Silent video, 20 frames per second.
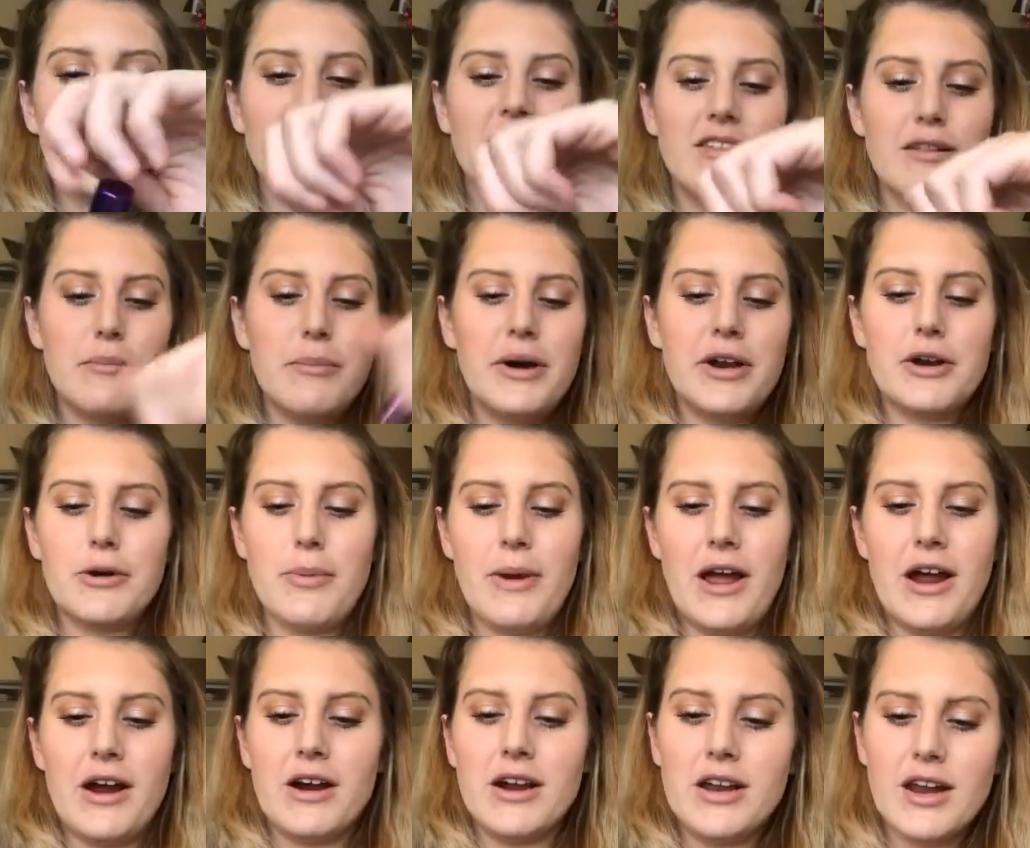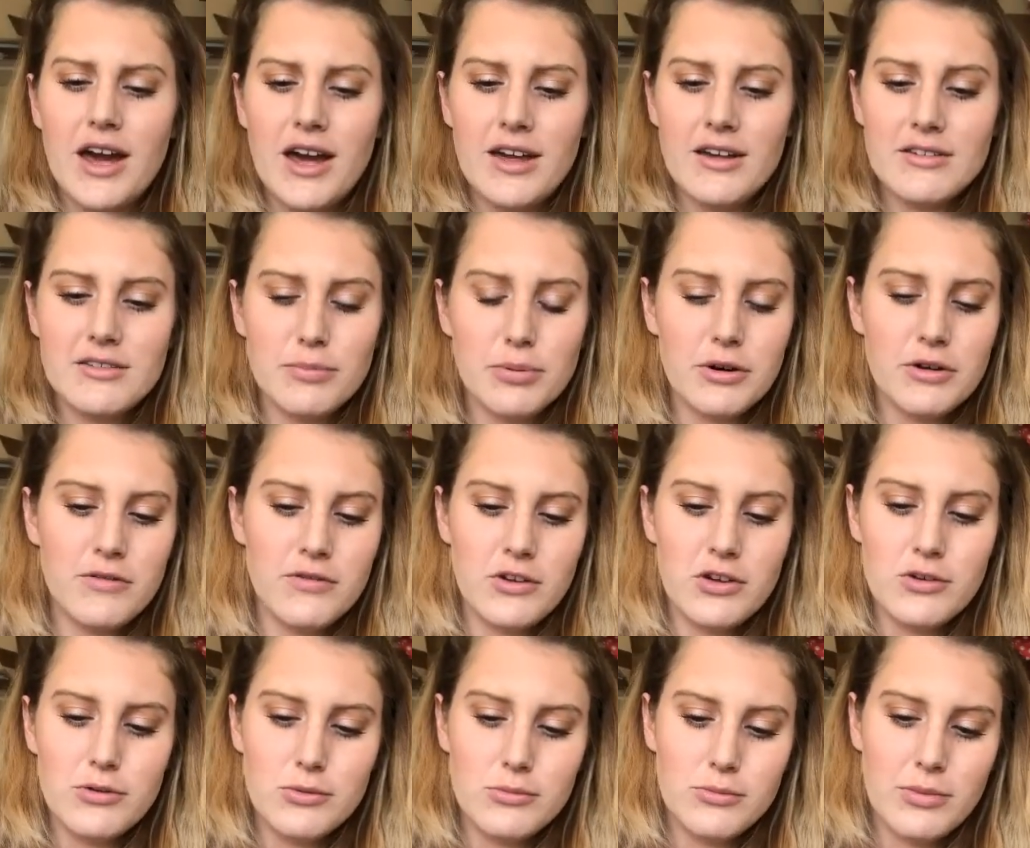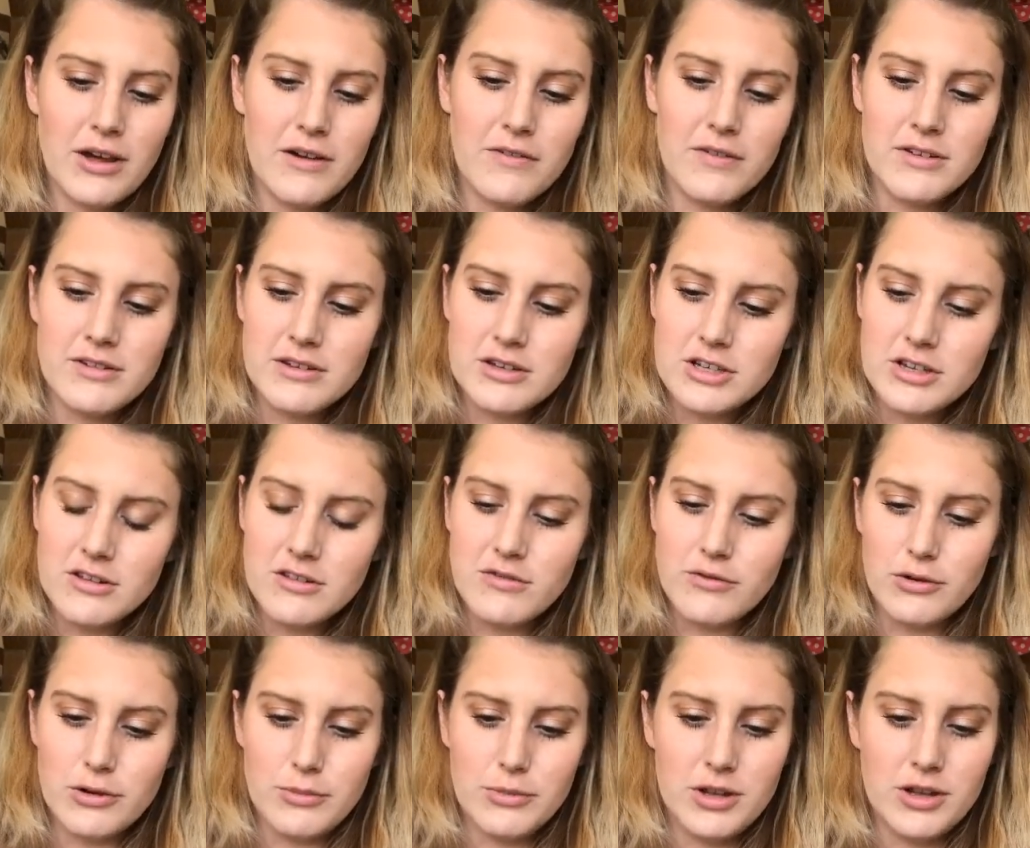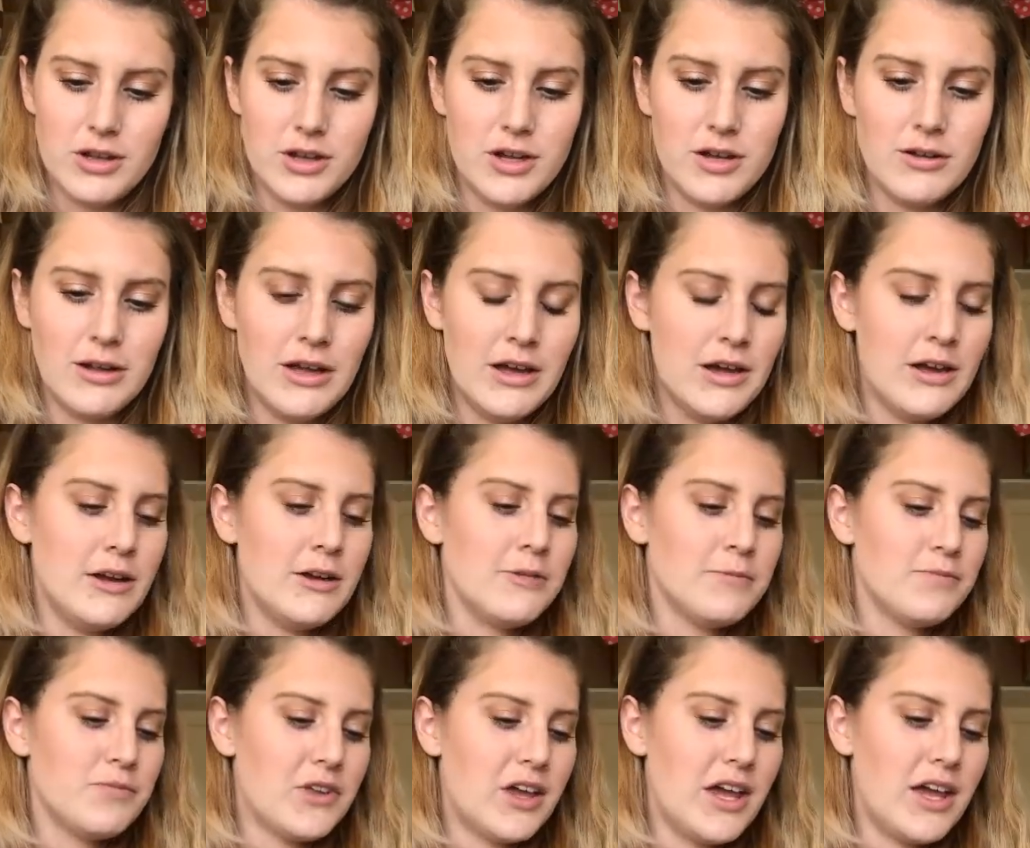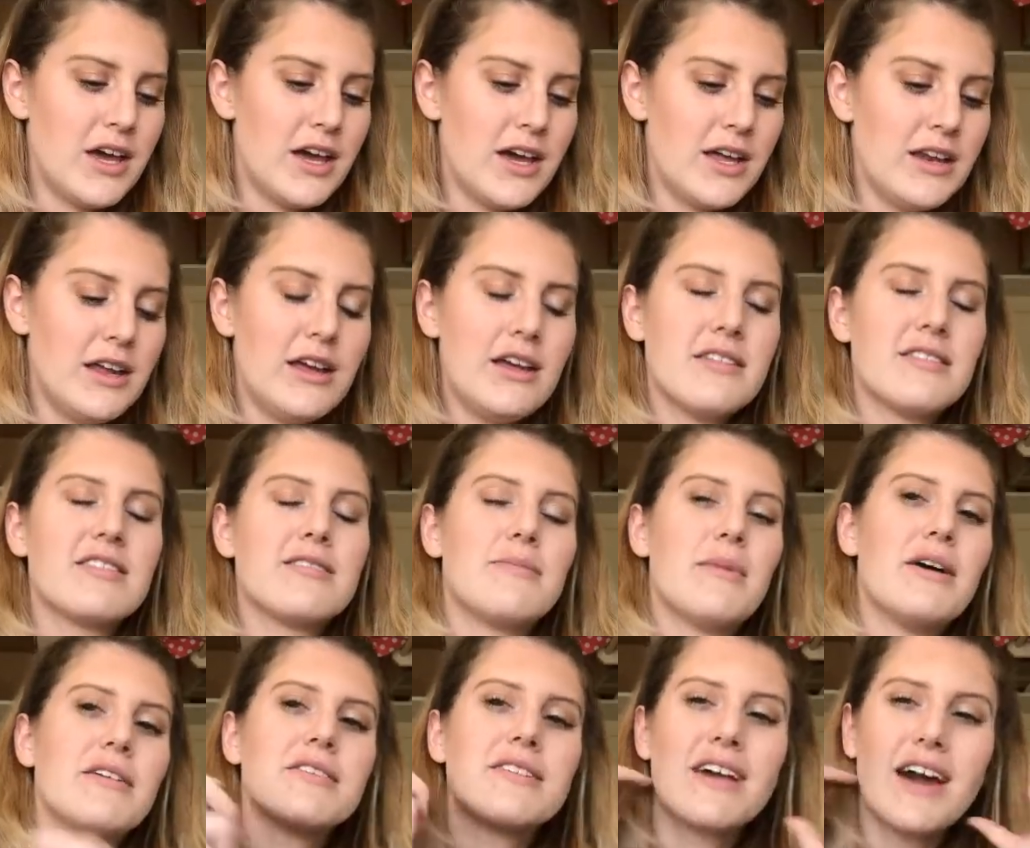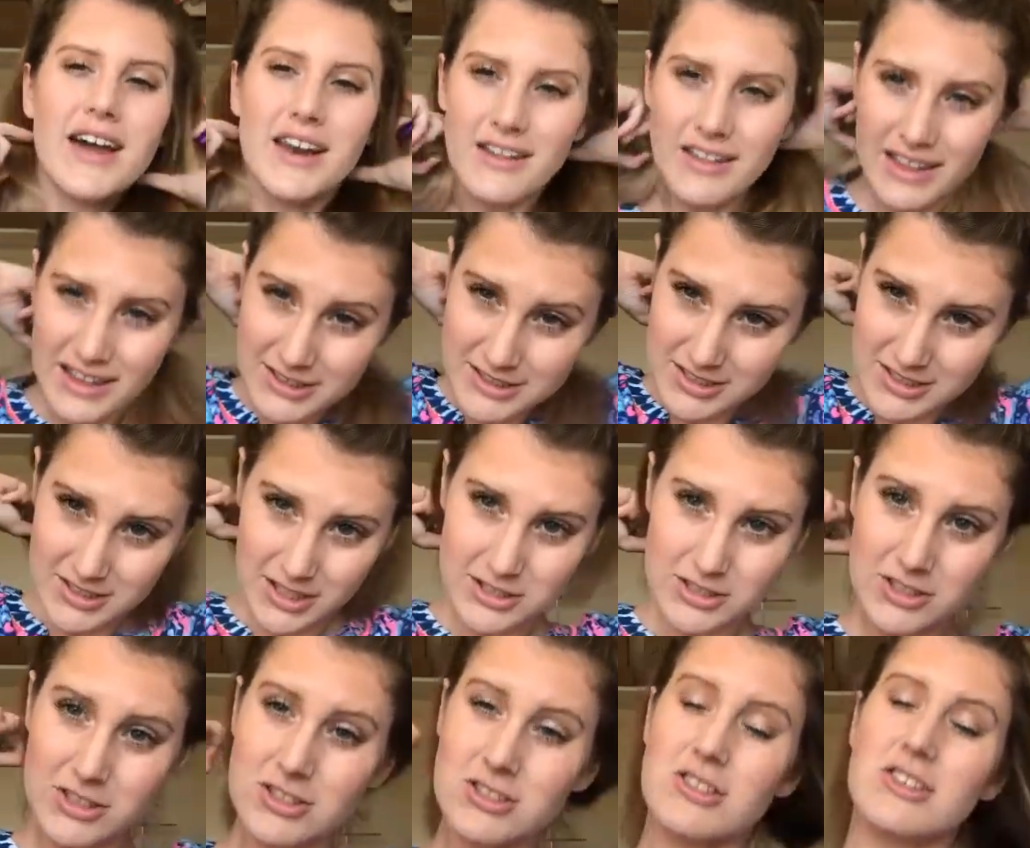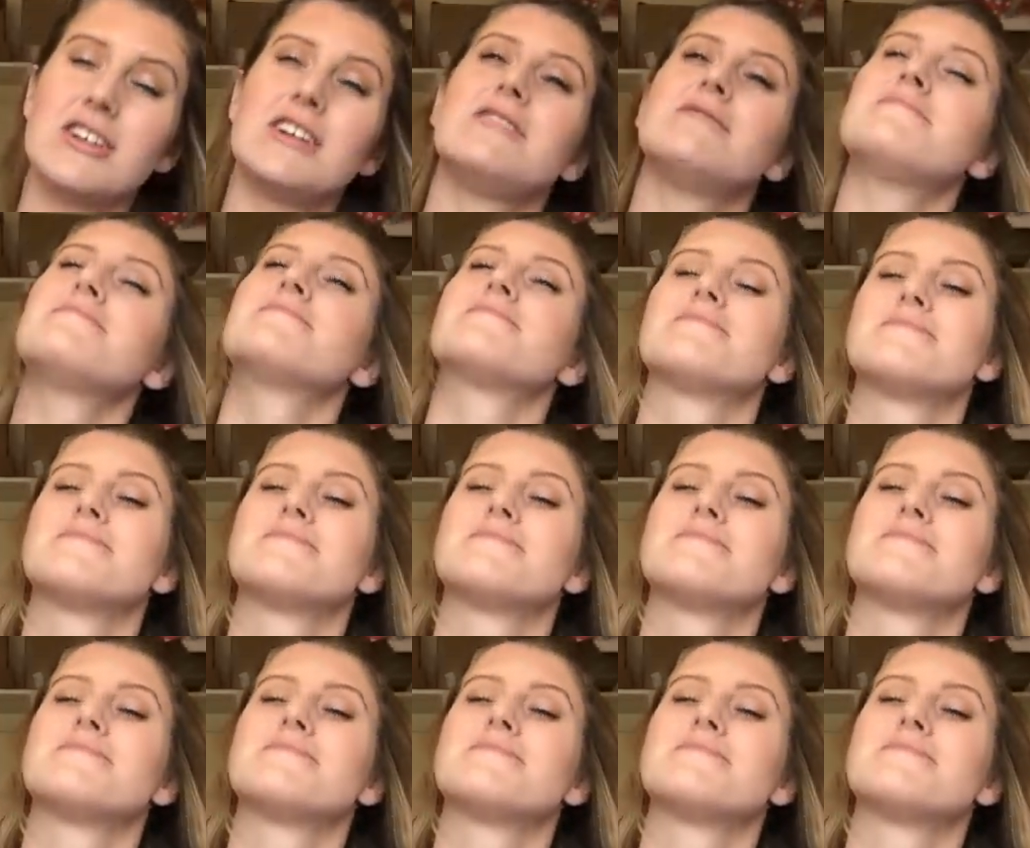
It's the Butter Paradise perfume by Physicians Formula. And it smells kind of like sunscreen.